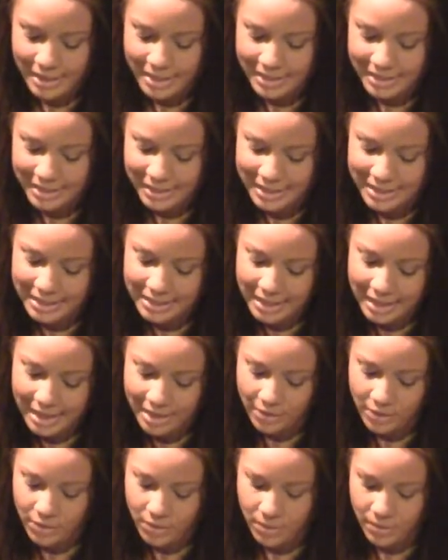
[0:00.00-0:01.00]
He slid his
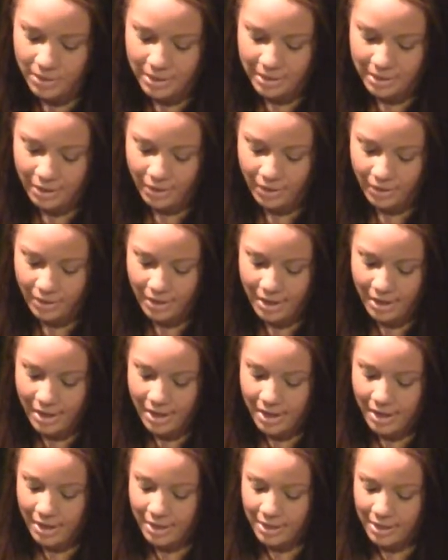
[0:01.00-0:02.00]
hands to his ear,
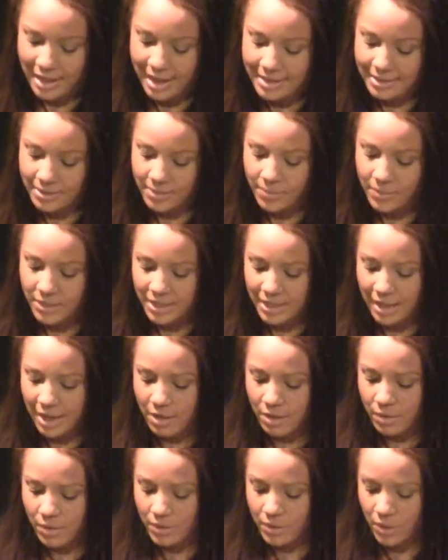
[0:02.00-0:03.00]
Clasped them
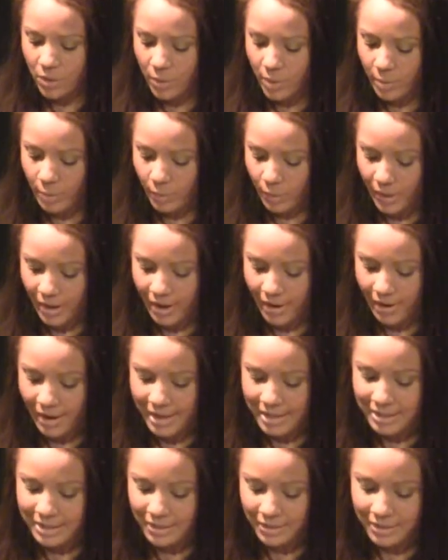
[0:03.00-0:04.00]
together as though in prayer,
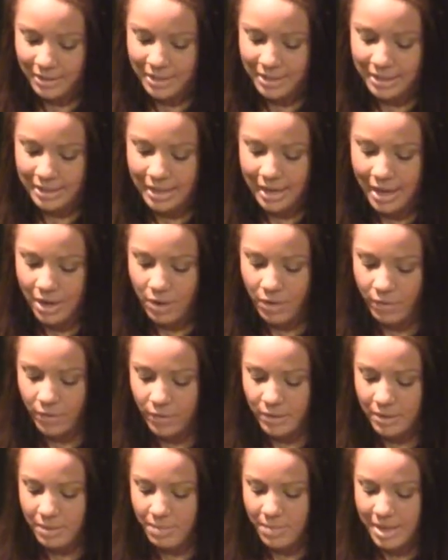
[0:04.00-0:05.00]
and tilted his head
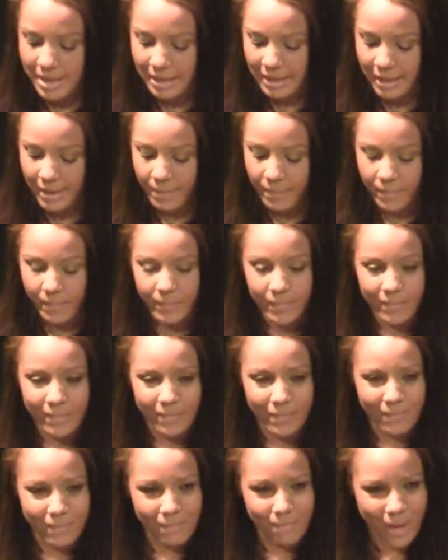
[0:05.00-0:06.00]
over to meet them.
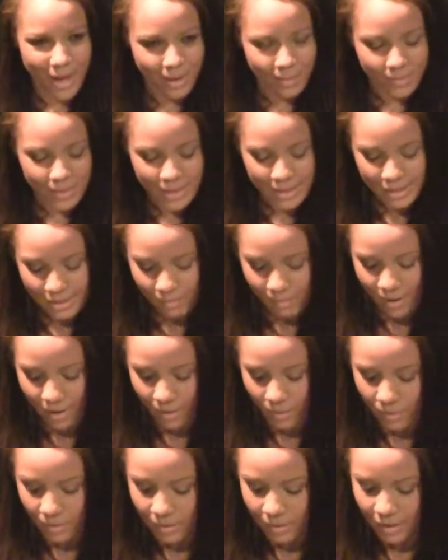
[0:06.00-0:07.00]
Mommy, he
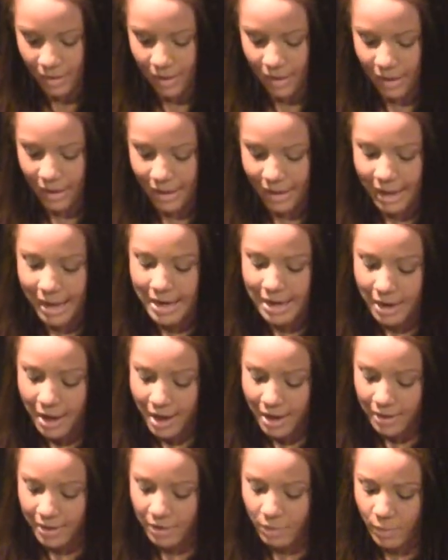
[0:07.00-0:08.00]
mouthed. I
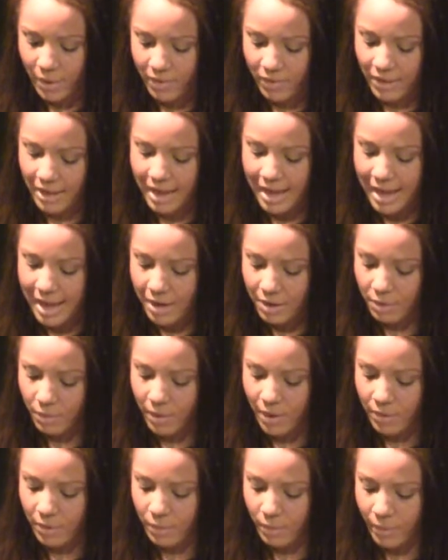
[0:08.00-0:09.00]
nodded, waving a hand
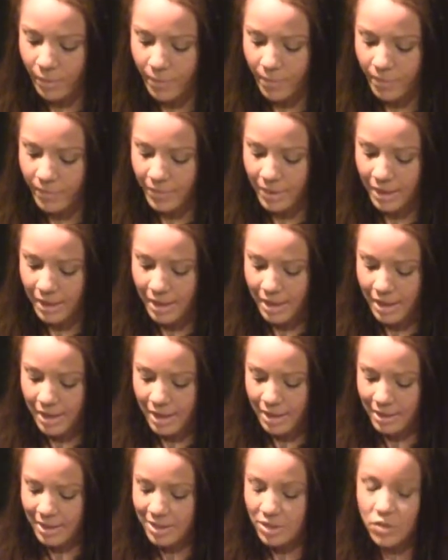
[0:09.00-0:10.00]
around the room.
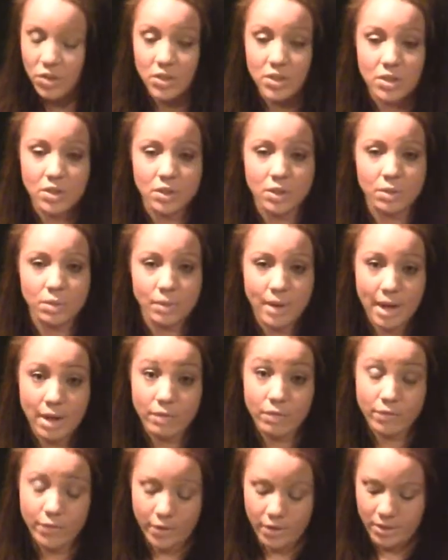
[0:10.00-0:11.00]
Let's just look
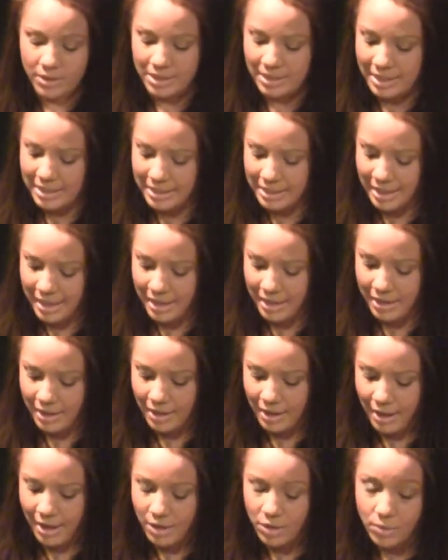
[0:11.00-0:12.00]
around first, I said,
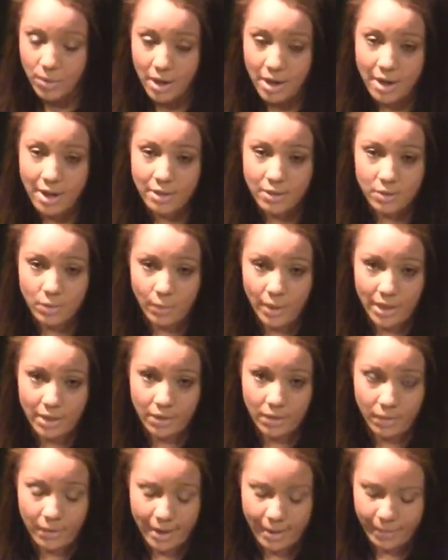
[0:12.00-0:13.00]
and try not to
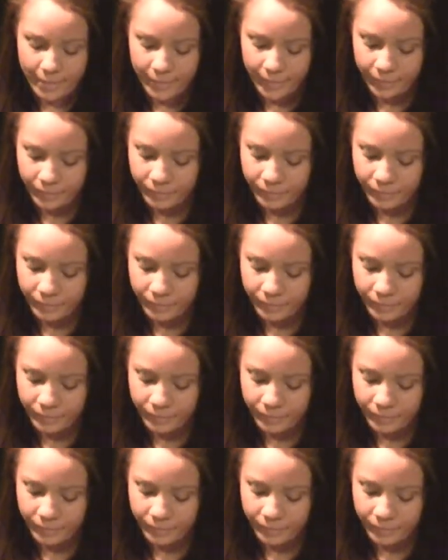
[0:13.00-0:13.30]
wake her up.